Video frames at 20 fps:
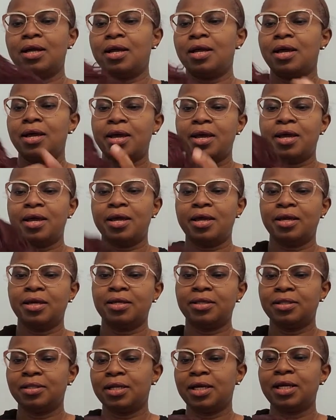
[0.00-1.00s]

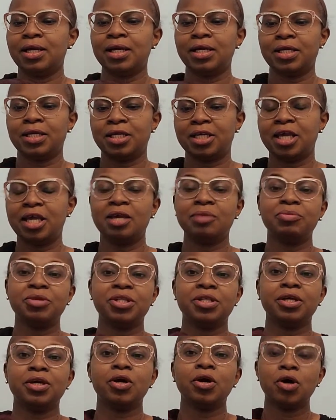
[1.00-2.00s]
and it came
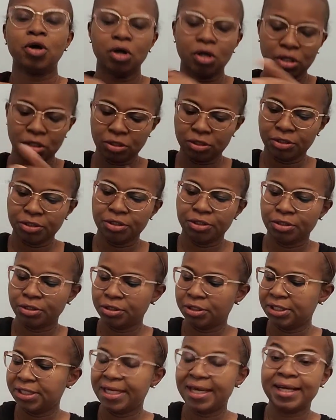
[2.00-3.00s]
in the color
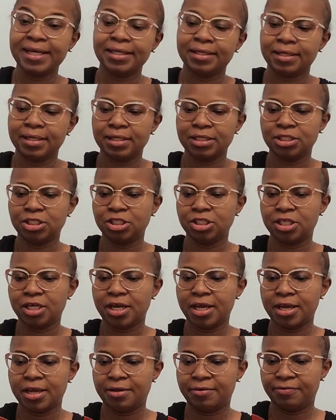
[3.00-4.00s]

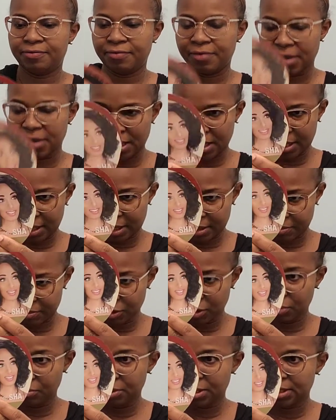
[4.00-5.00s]
99J if I am
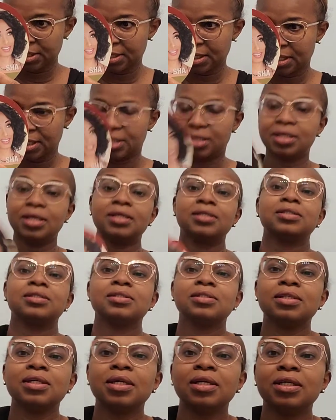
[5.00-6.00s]
not mistaken
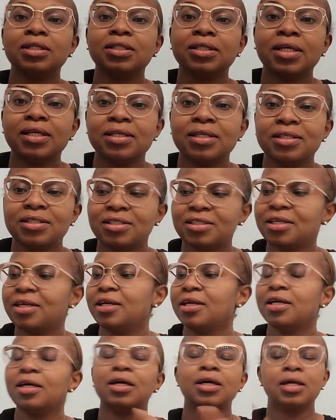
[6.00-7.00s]
yes
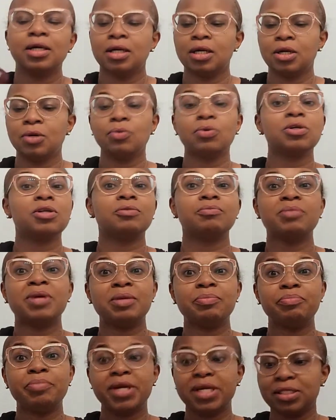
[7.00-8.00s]
99J one of
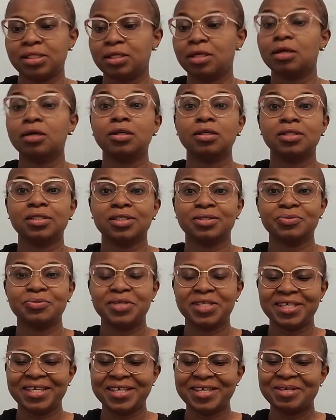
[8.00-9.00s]
my best colors
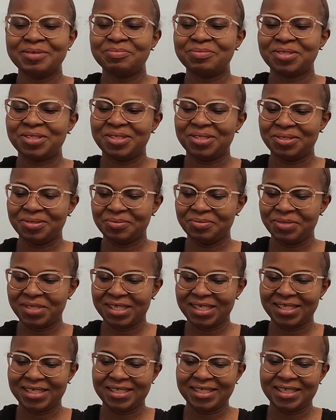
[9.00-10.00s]
when it comes to
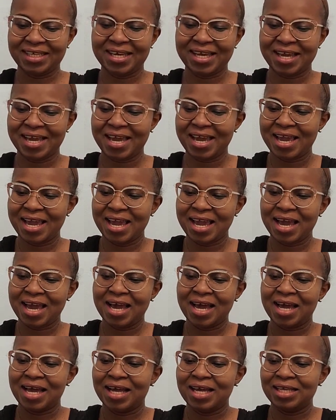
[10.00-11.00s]
wigs
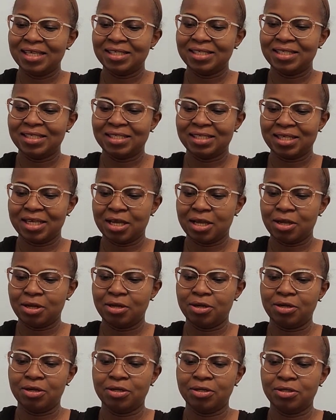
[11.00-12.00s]

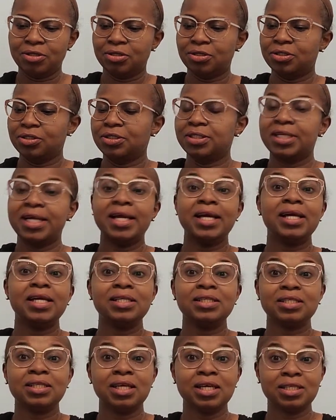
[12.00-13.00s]
so
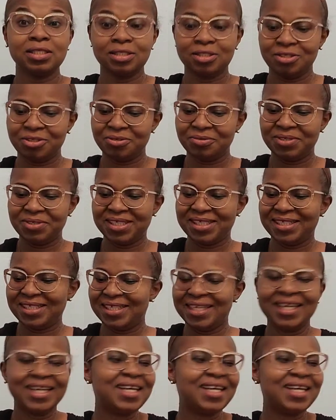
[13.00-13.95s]
let's get into it